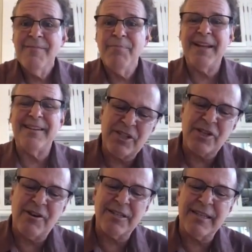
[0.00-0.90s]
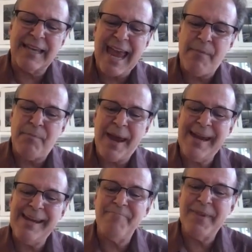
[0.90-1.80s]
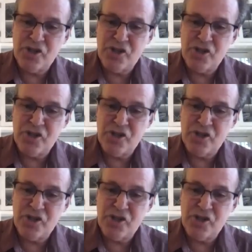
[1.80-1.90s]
but it starts the campaign